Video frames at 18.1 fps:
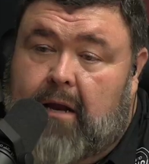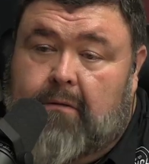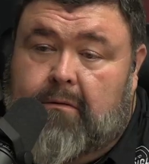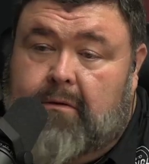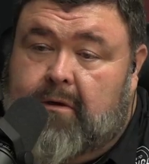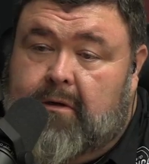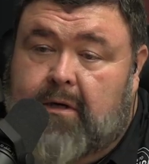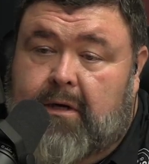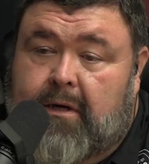I
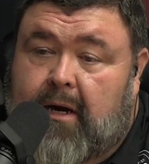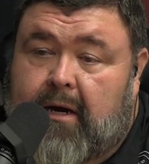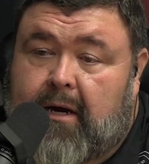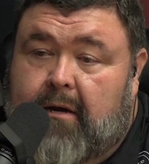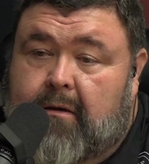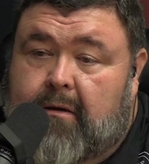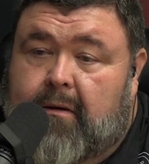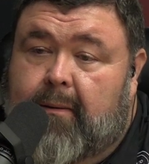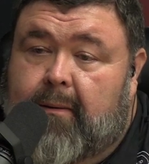don't see
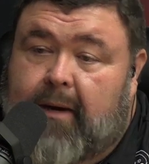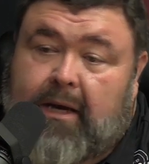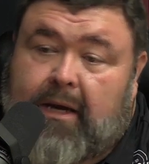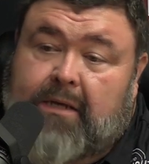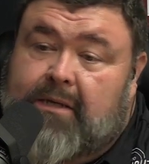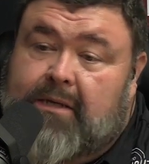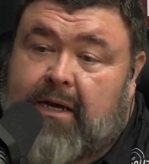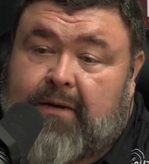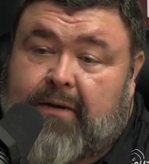how. I, mean, I
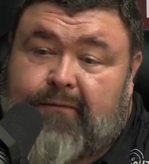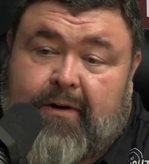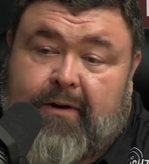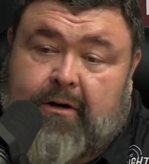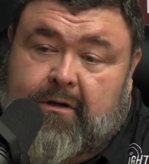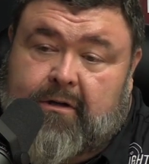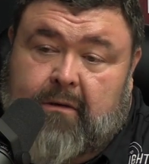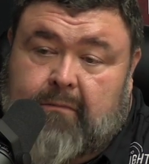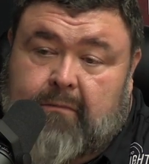guess they had to
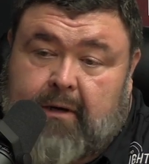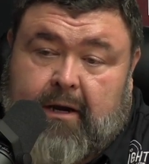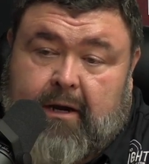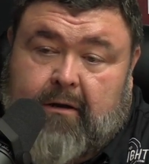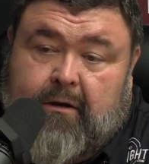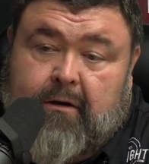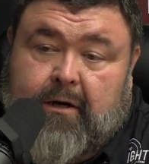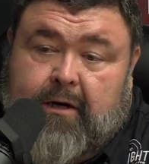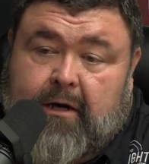figure something
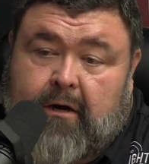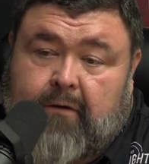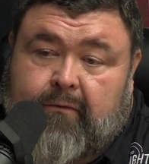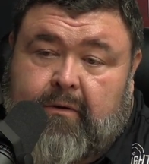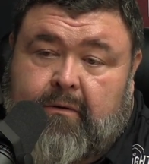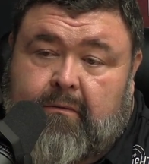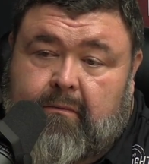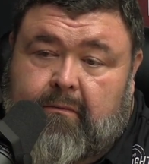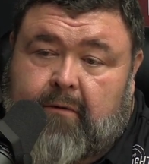out during
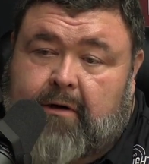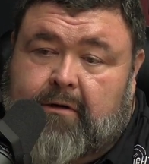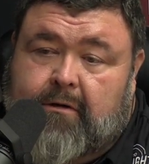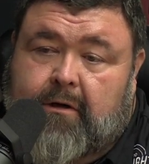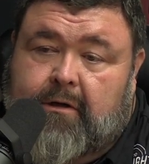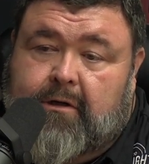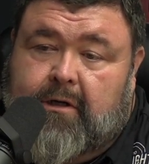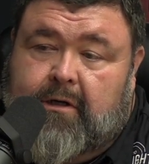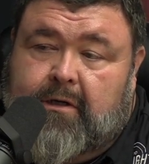COVID. When
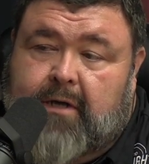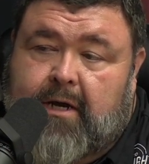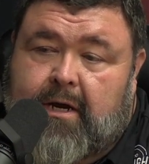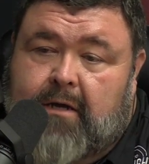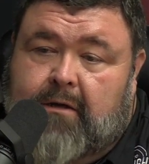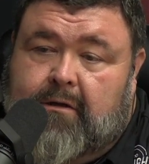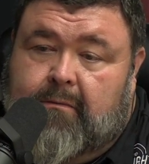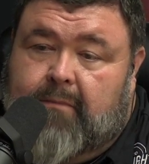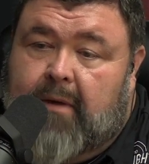restaurant shuts
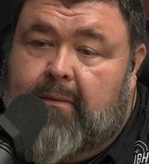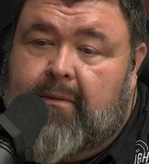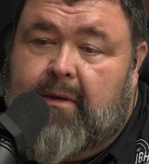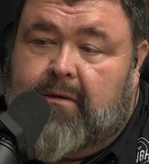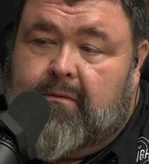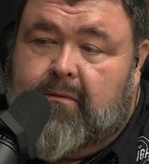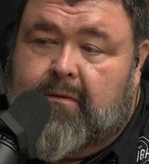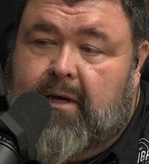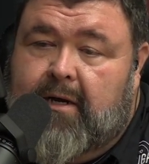down, yeah. so maybe
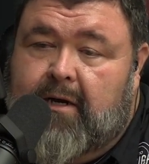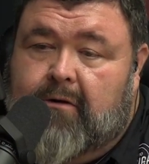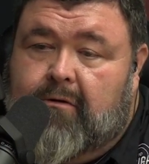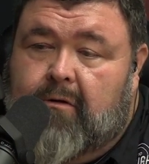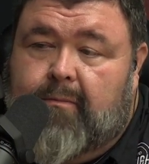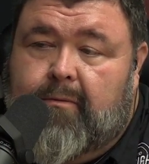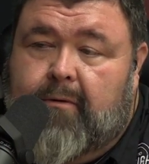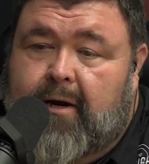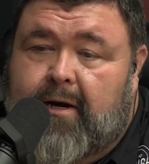that's when they
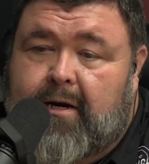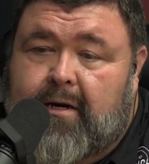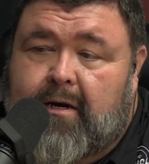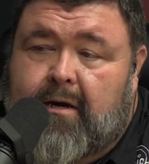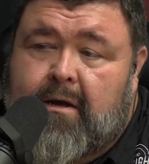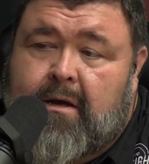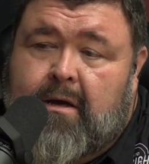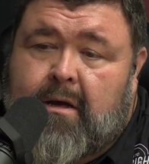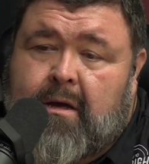incorporated
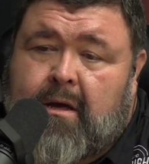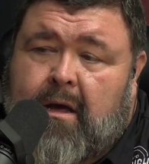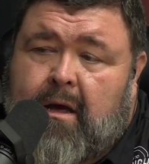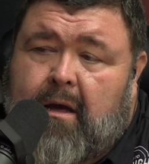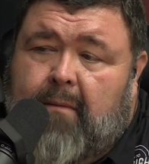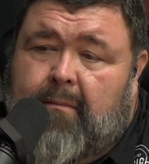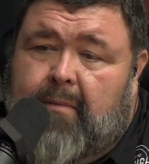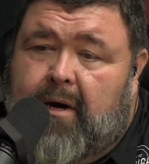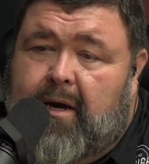it.
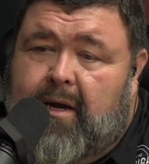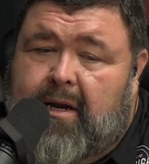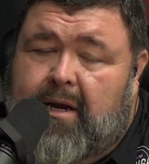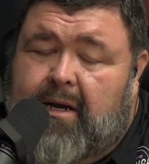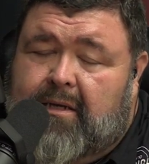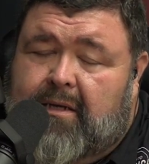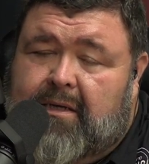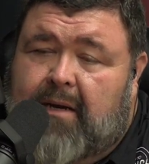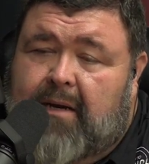But
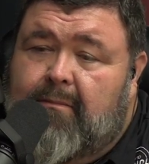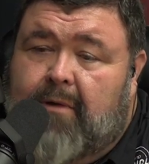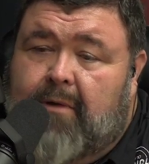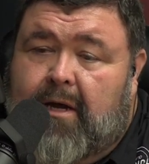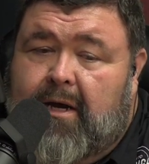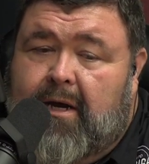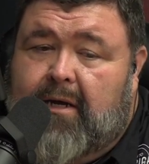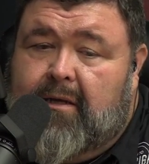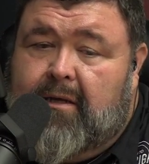it seemed
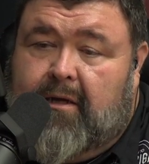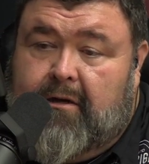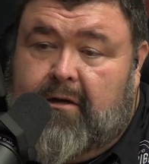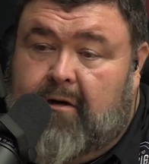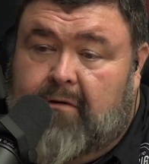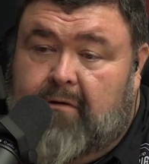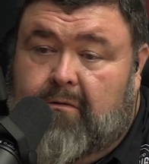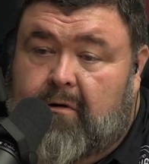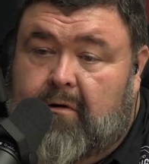like like you
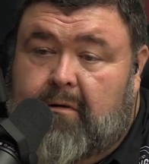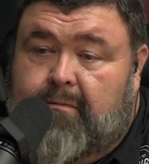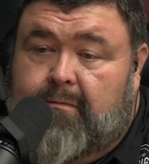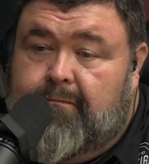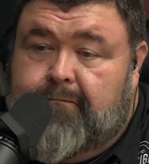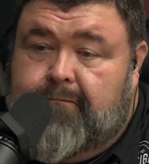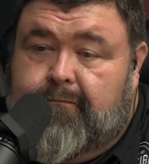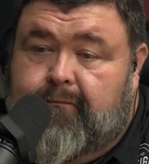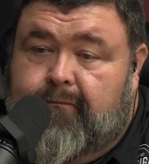could order
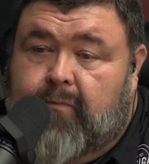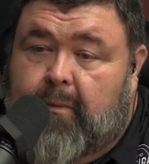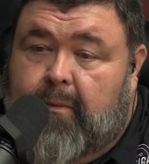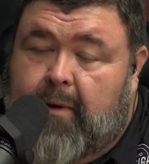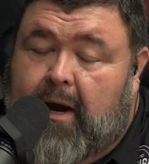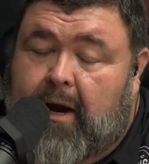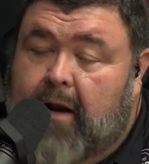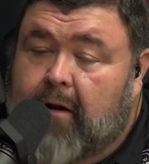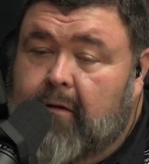
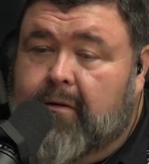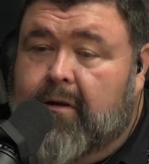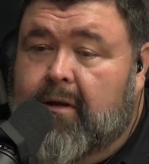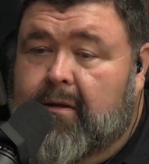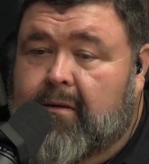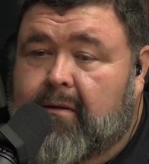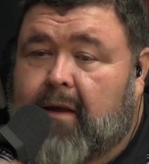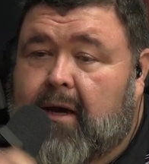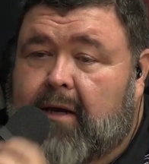I don't
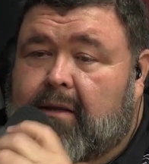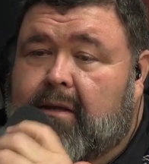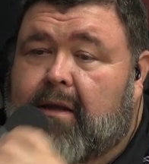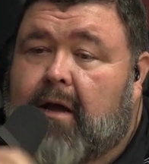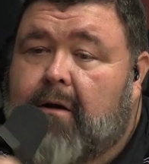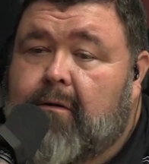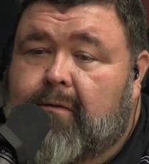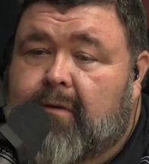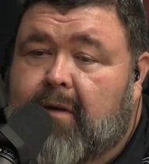like.
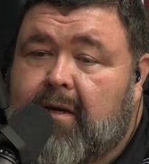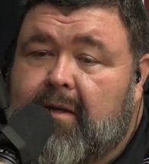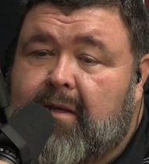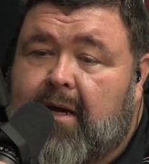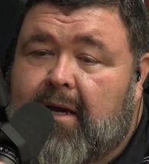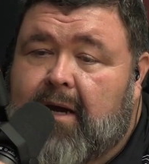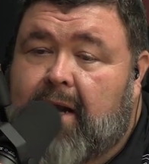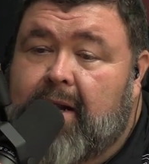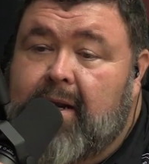I don't think
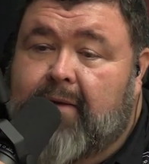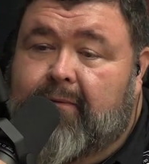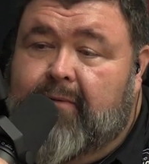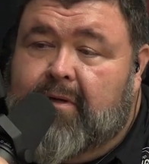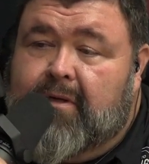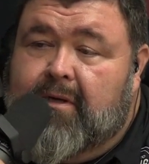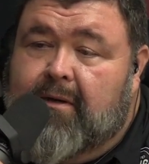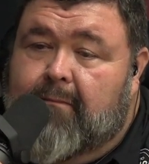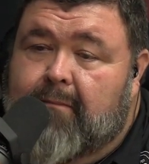they. I didn't
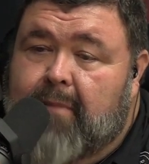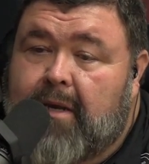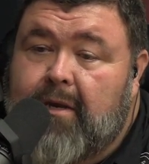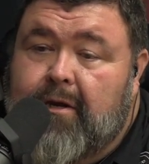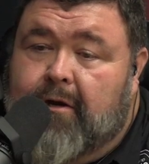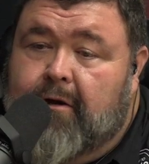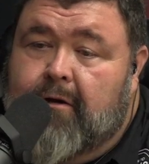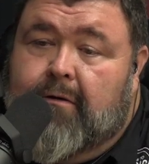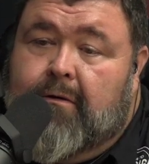even see a
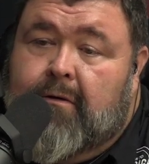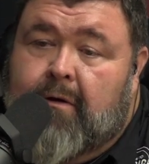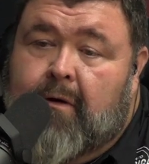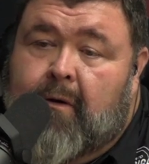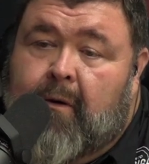menu.